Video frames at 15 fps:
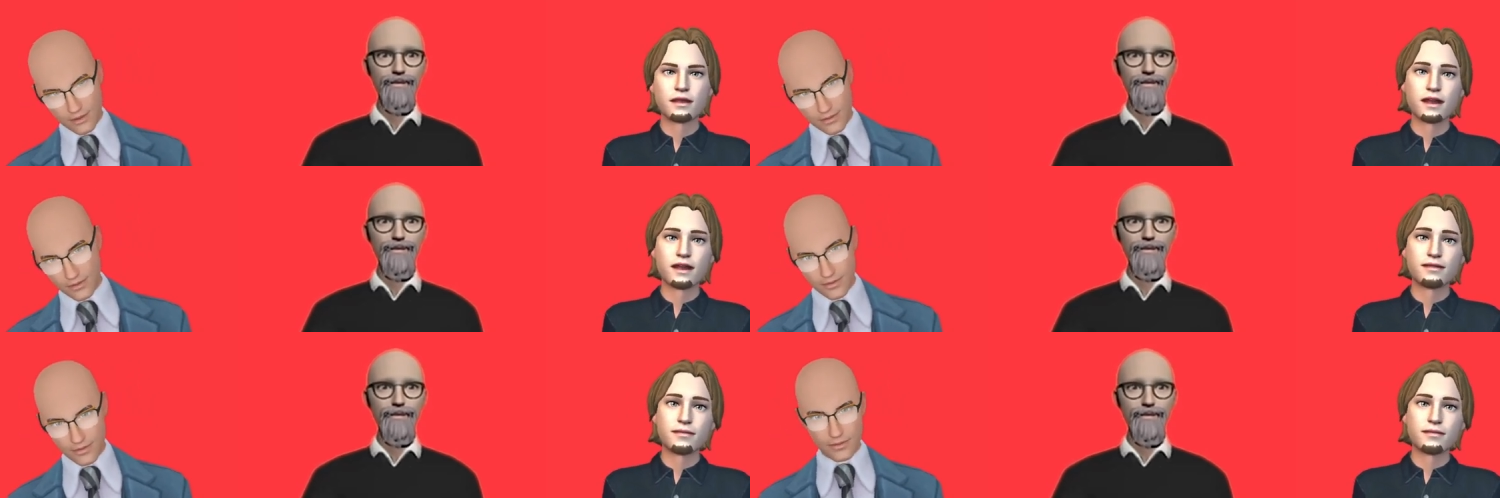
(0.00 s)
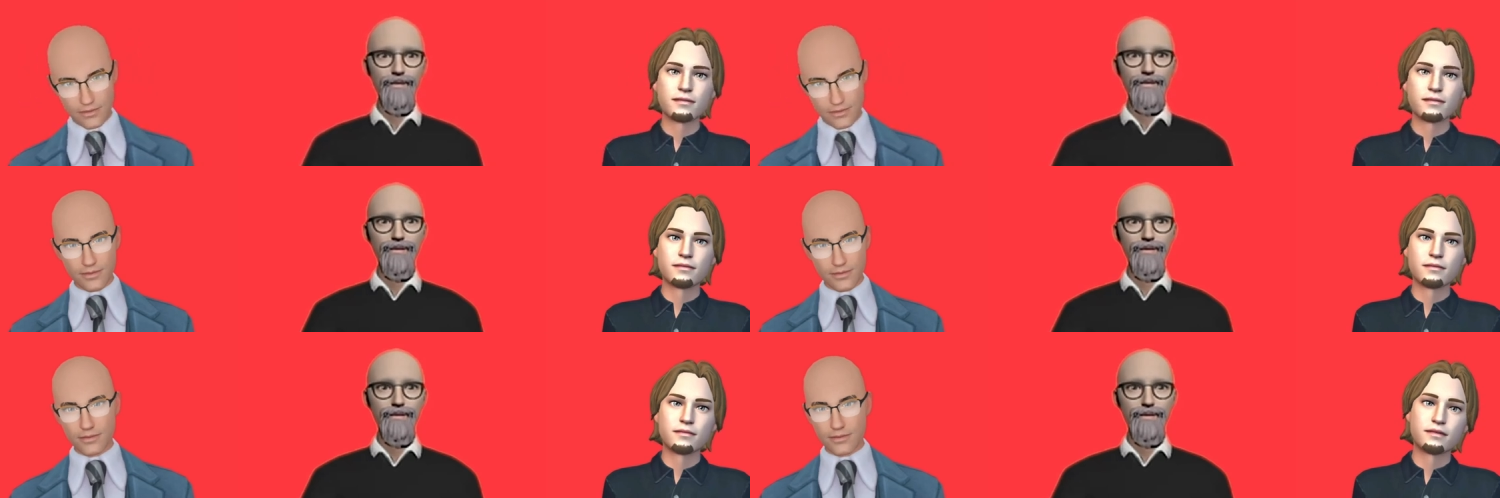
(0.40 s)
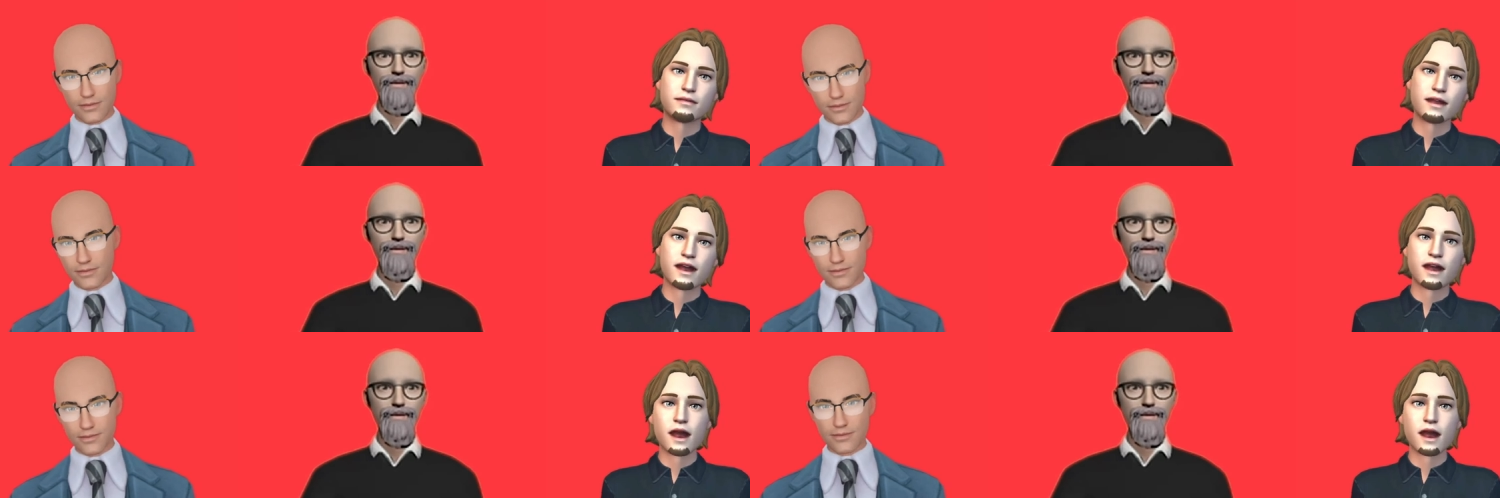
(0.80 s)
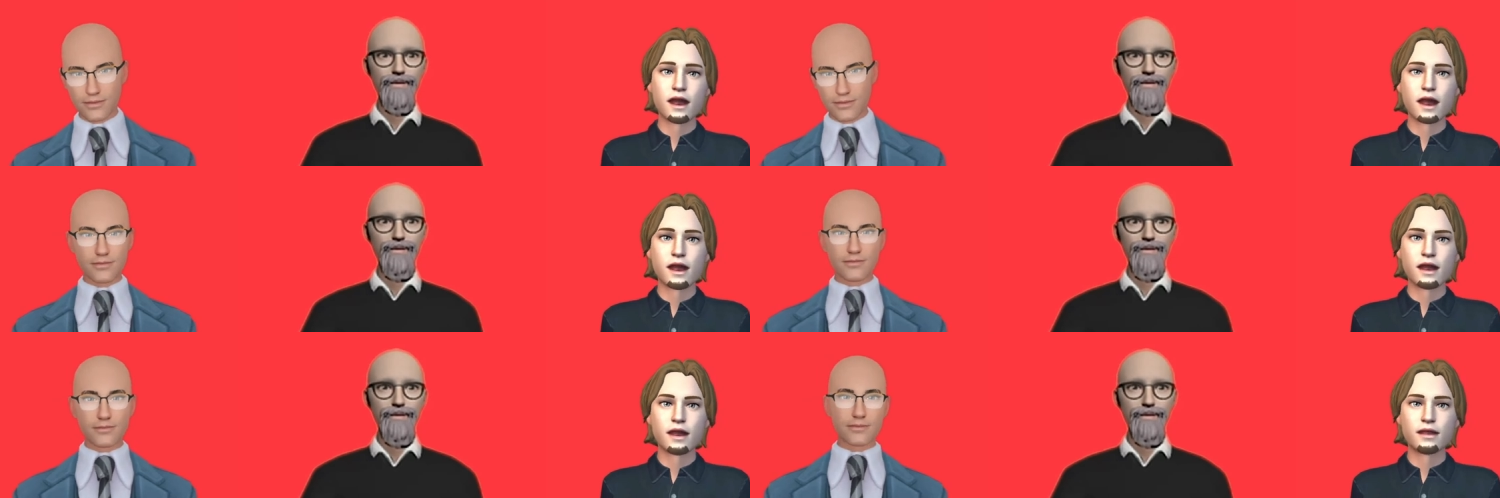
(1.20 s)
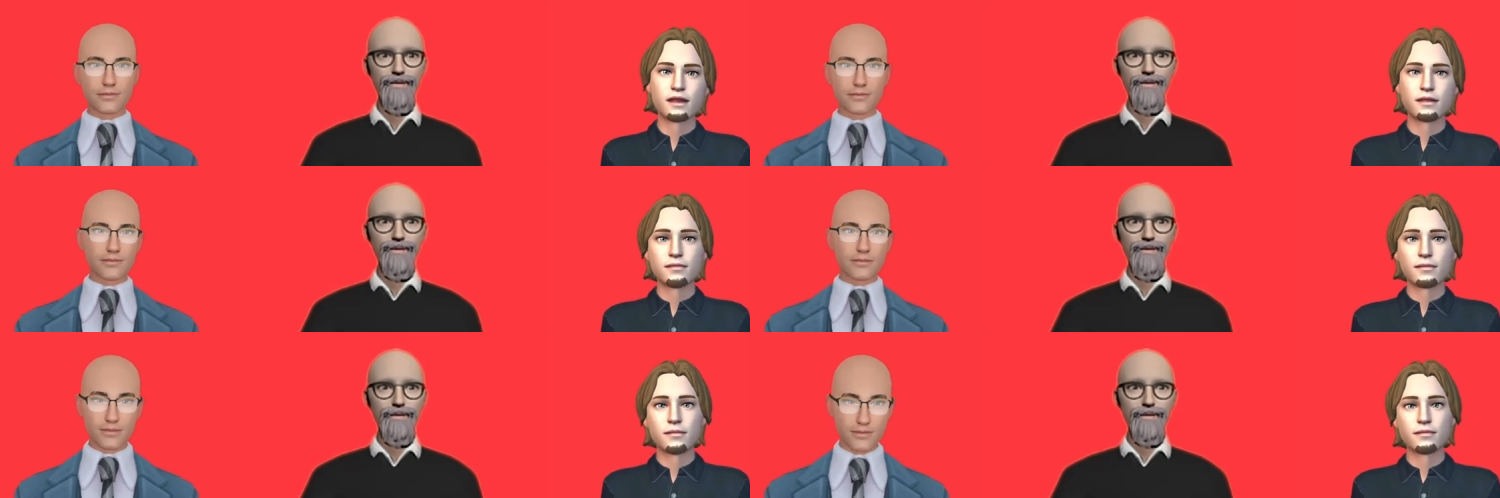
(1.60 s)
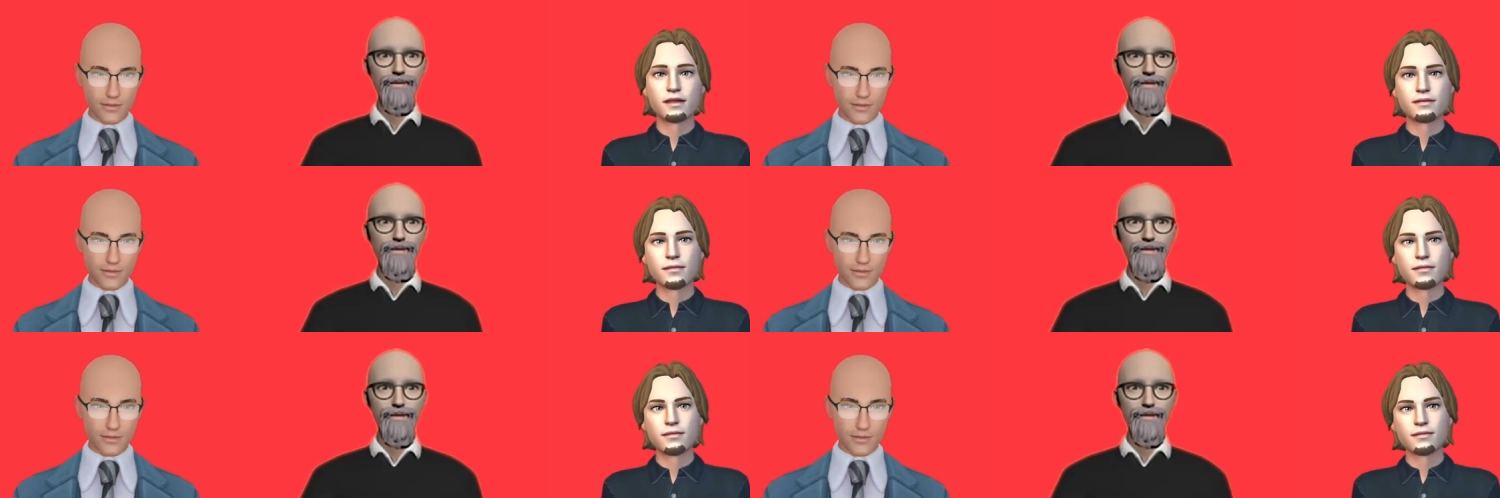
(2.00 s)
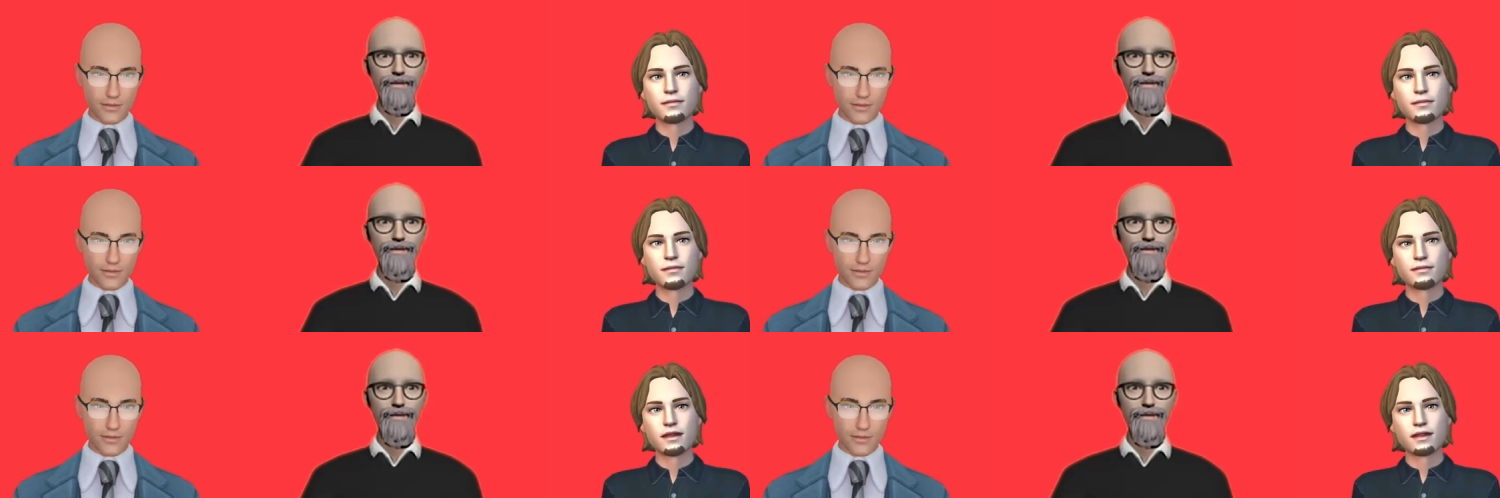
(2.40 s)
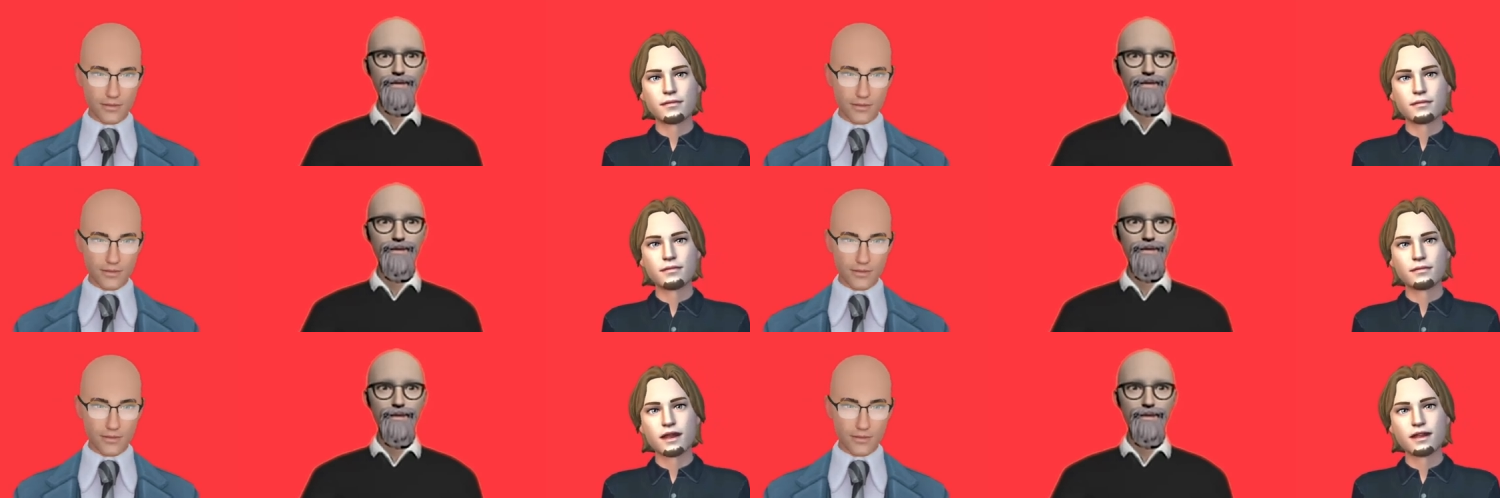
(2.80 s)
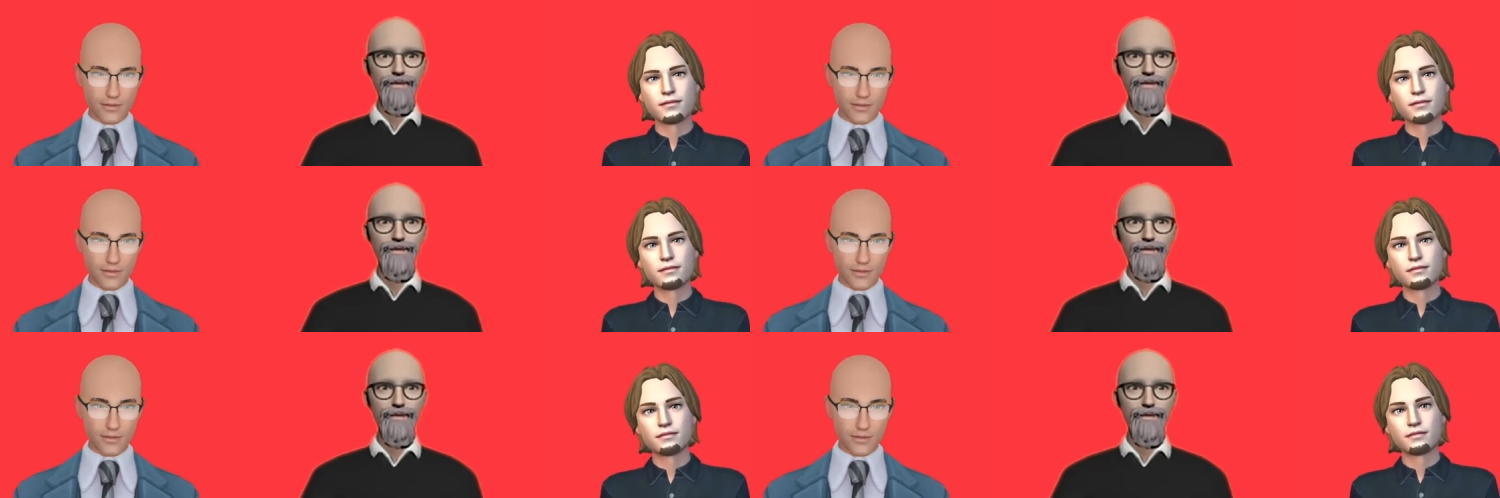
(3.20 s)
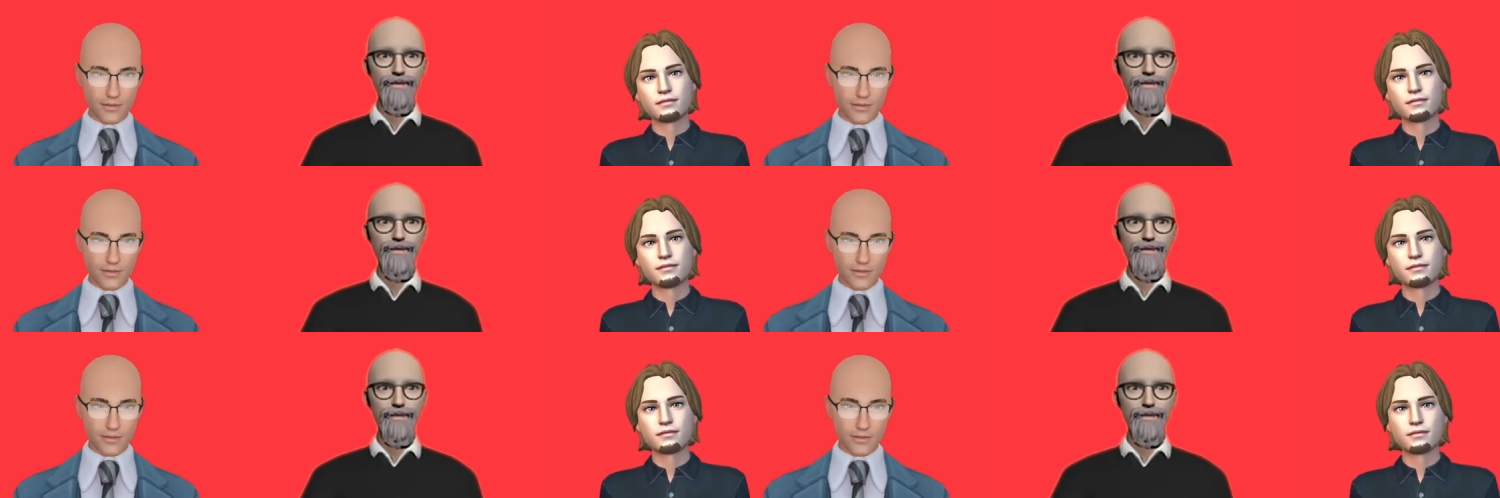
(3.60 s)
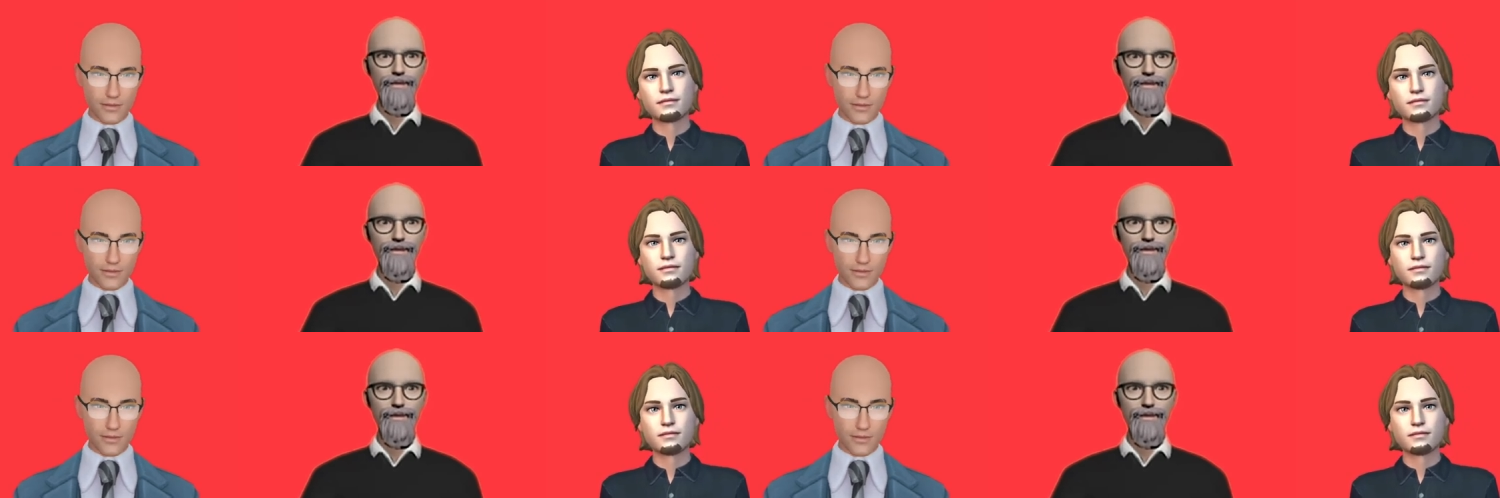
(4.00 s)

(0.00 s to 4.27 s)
Speaker 1: since the beginning of the year, and yeah, it was added in a lot of places,